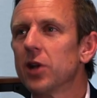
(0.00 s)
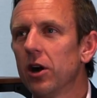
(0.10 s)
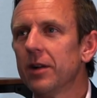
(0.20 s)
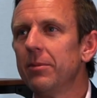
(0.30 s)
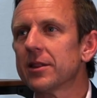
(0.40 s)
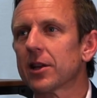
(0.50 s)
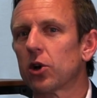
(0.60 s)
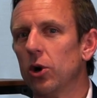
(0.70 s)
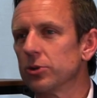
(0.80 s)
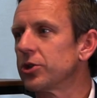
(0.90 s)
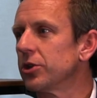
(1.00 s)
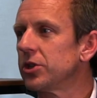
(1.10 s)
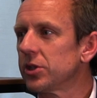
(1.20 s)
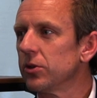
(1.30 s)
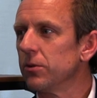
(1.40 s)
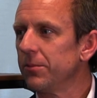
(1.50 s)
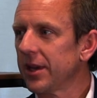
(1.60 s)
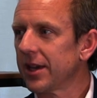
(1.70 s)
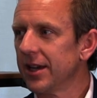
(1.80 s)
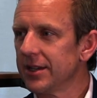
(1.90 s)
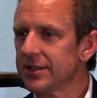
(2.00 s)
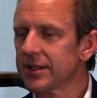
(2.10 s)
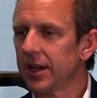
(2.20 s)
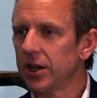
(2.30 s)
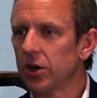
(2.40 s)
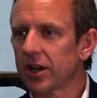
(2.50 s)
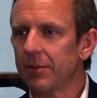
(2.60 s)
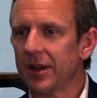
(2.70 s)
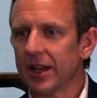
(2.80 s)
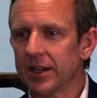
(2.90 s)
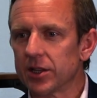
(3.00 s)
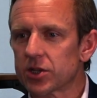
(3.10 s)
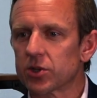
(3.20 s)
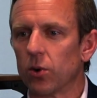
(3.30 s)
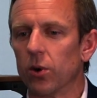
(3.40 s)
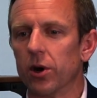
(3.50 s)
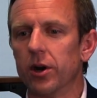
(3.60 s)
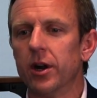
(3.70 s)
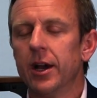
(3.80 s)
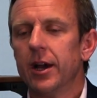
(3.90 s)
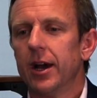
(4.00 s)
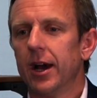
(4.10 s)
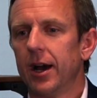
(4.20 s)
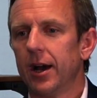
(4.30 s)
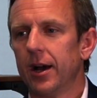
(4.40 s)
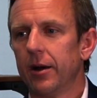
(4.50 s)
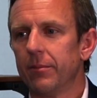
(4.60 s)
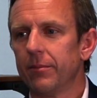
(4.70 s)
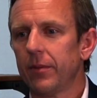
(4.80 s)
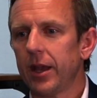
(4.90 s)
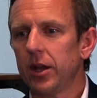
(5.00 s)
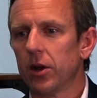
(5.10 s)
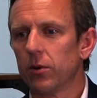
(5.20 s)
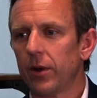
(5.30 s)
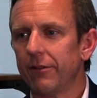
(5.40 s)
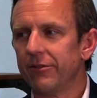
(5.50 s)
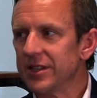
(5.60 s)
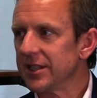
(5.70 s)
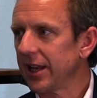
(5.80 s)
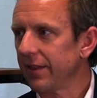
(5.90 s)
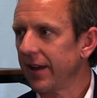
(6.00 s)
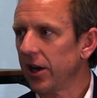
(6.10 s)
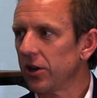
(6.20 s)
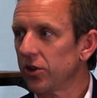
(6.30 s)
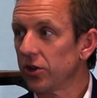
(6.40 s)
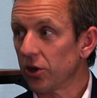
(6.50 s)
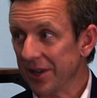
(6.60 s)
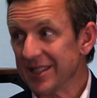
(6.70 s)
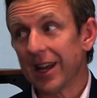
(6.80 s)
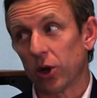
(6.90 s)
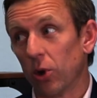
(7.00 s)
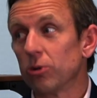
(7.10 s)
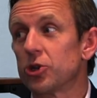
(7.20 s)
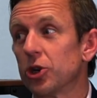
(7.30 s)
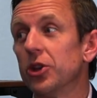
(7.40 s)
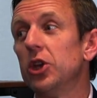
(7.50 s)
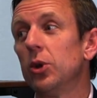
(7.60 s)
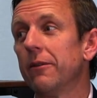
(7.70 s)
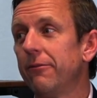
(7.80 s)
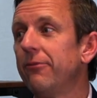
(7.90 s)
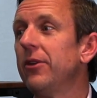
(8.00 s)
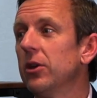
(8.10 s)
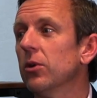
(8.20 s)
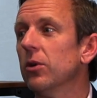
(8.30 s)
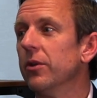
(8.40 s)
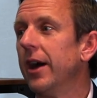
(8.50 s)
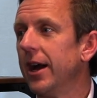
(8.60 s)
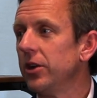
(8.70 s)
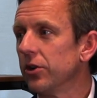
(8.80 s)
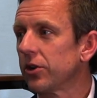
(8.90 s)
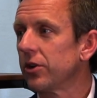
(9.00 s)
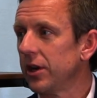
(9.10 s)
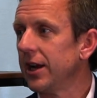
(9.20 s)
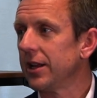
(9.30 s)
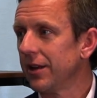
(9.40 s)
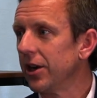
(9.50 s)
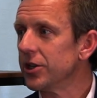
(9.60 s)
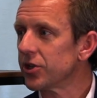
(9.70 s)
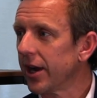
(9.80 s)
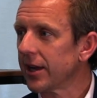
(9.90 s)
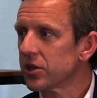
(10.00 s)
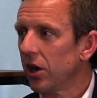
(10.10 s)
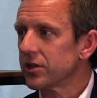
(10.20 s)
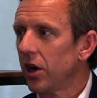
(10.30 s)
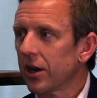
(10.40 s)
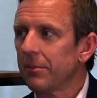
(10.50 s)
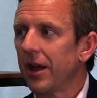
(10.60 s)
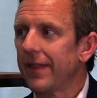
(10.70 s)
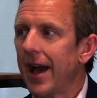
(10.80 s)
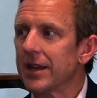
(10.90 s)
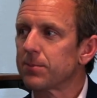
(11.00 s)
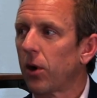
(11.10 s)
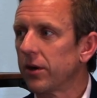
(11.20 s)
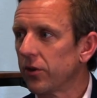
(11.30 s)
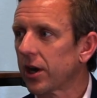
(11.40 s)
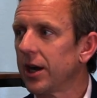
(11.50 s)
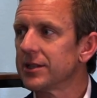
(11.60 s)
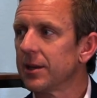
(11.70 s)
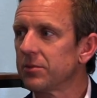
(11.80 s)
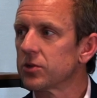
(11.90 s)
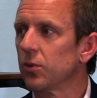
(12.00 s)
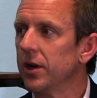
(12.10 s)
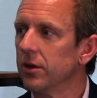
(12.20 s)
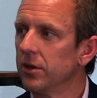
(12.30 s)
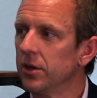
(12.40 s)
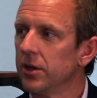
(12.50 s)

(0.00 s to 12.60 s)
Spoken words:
Talk about the culture too, because coming into the store, and visiting there is a culture that you can feel that you're creating there at Drank. Talk about that as part of your concept as well.